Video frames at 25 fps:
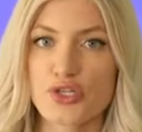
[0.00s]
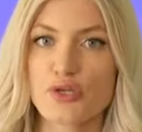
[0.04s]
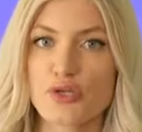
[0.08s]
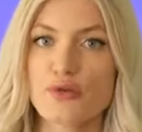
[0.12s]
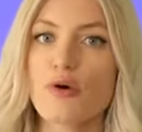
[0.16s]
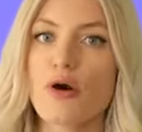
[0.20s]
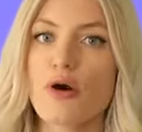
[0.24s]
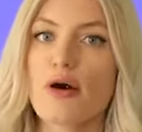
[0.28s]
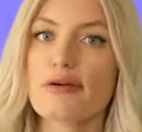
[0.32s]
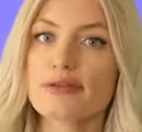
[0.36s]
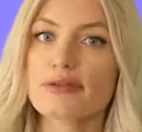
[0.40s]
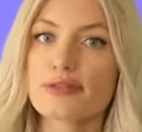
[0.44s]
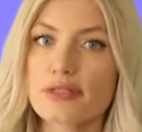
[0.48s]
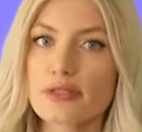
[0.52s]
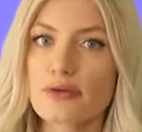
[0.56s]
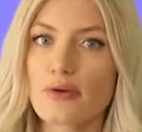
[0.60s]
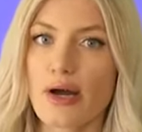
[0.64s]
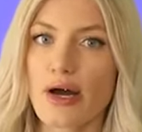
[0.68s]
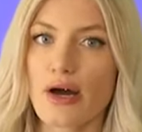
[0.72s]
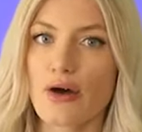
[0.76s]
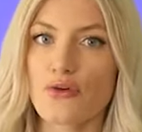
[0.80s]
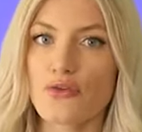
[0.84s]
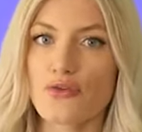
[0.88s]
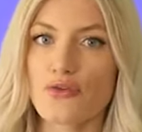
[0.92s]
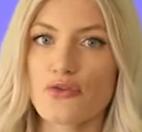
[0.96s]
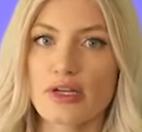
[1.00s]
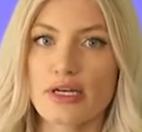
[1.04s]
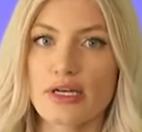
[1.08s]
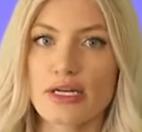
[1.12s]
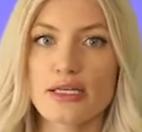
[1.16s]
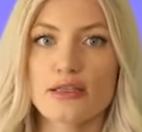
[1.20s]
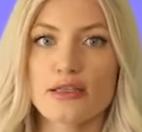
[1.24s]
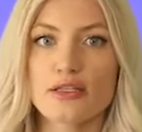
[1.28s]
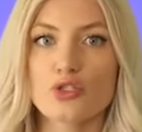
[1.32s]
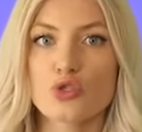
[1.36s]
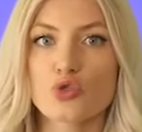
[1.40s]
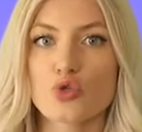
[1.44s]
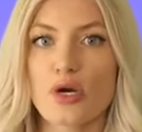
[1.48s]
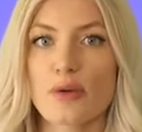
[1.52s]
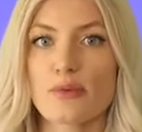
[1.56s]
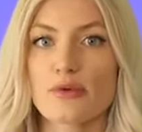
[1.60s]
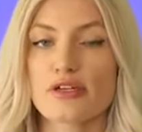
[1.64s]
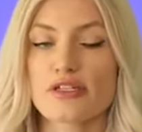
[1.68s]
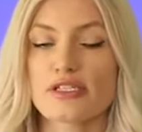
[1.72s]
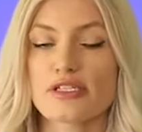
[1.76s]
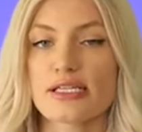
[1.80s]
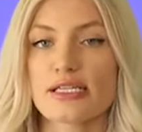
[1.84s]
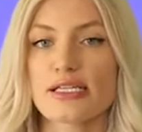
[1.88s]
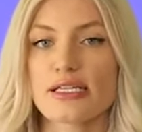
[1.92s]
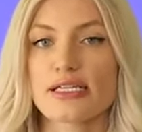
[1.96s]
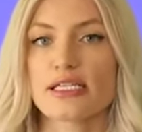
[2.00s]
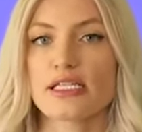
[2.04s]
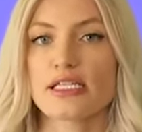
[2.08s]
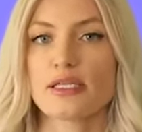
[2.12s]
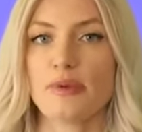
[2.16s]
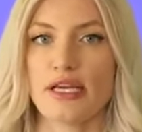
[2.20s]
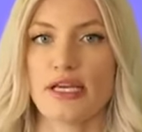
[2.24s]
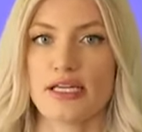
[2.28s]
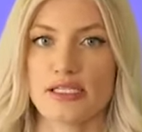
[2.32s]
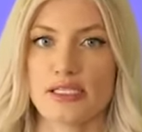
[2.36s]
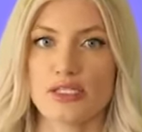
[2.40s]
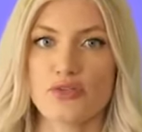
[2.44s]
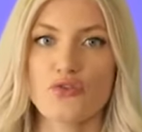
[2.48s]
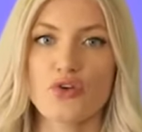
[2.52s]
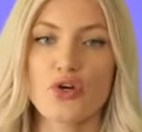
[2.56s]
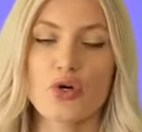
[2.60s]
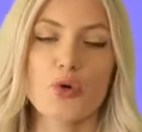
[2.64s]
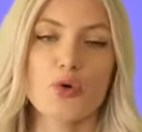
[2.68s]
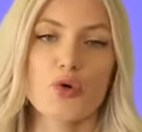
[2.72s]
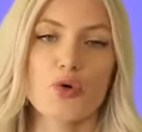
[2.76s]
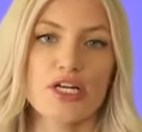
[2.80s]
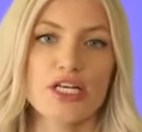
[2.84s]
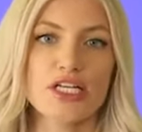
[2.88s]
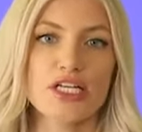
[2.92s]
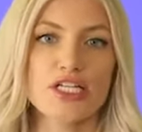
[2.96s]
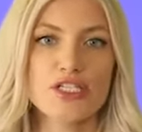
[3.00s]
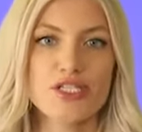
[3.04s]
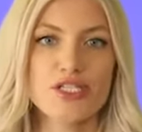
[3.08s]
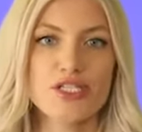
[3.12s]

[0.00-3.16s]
who also outfitted the drummer's expansive recording